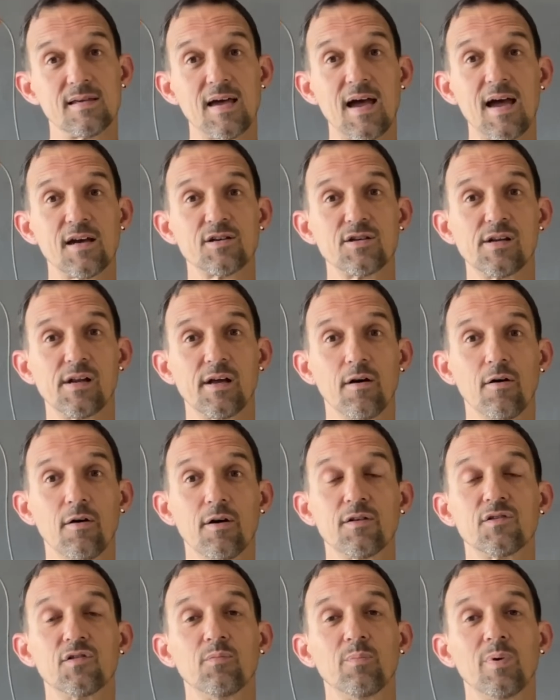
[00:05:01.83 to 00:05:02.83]
actually
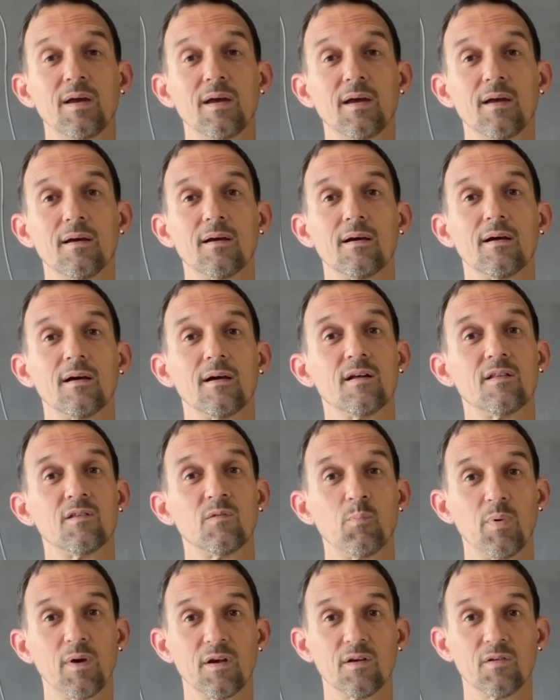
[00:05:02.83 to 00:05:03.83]
going to be its
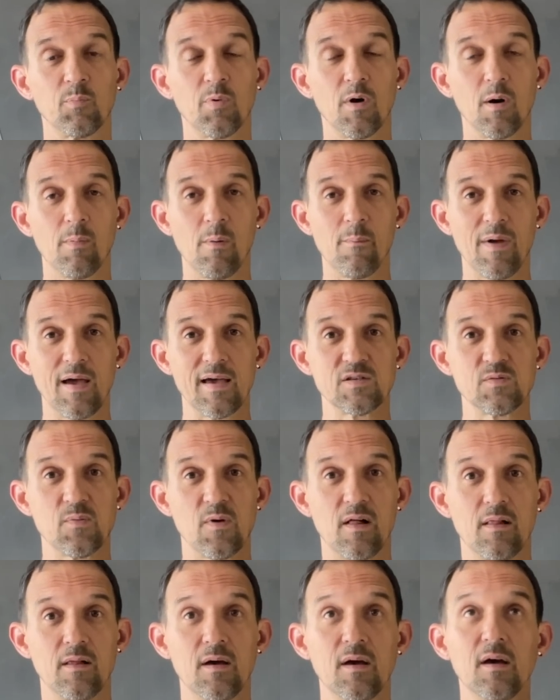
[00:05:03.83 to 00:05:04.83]
biggest problem as
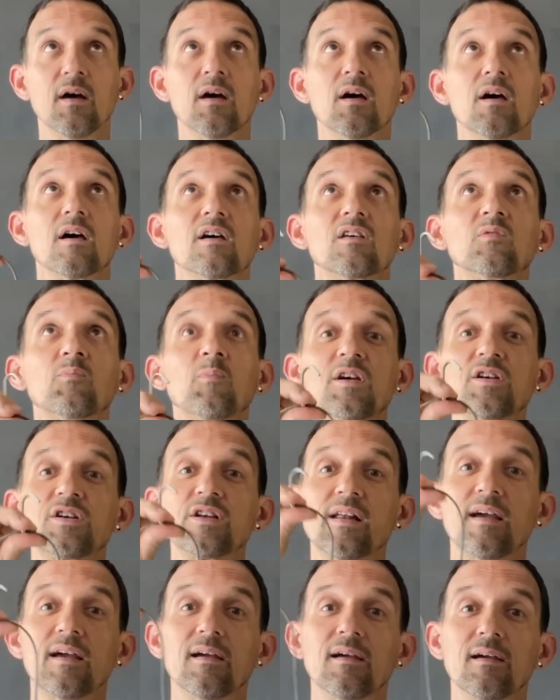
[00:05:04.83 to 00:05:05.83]
well,
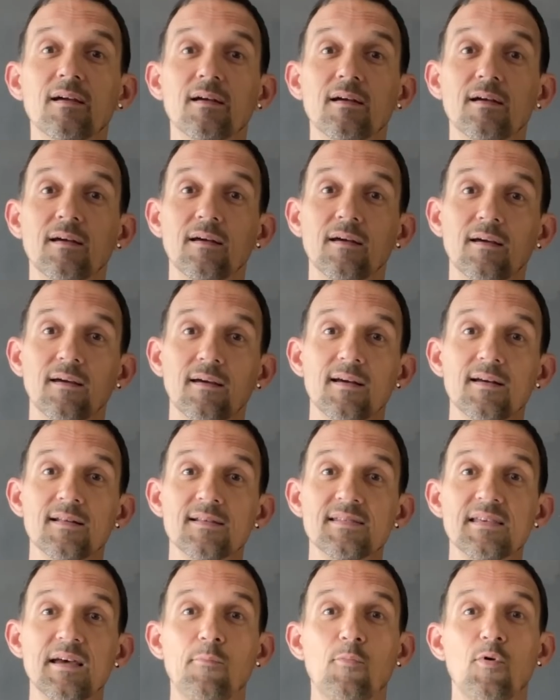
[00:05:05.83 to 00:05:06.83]
especially in
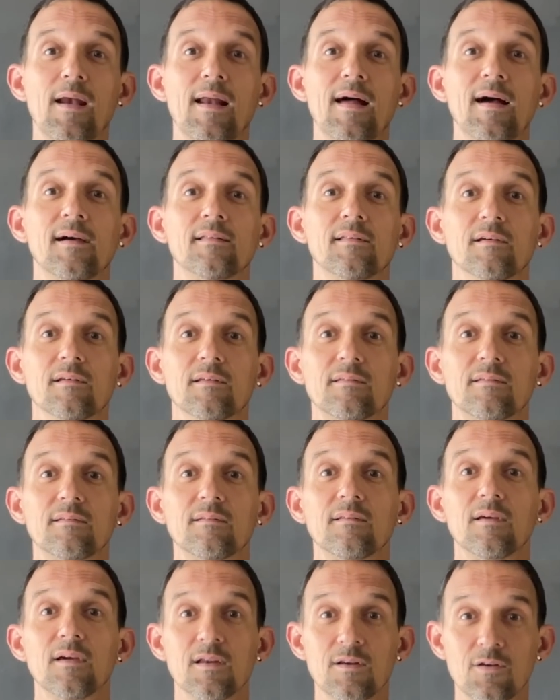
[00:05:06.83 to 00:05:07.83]
somewhere like
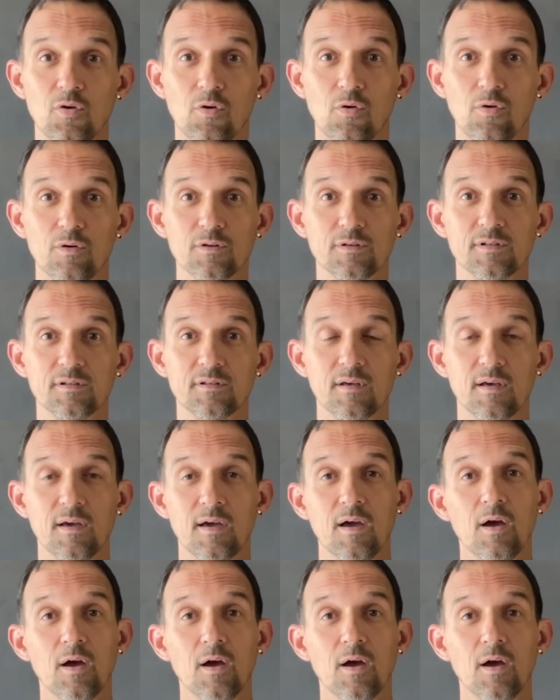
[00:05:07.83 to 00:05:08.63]
this, indoors.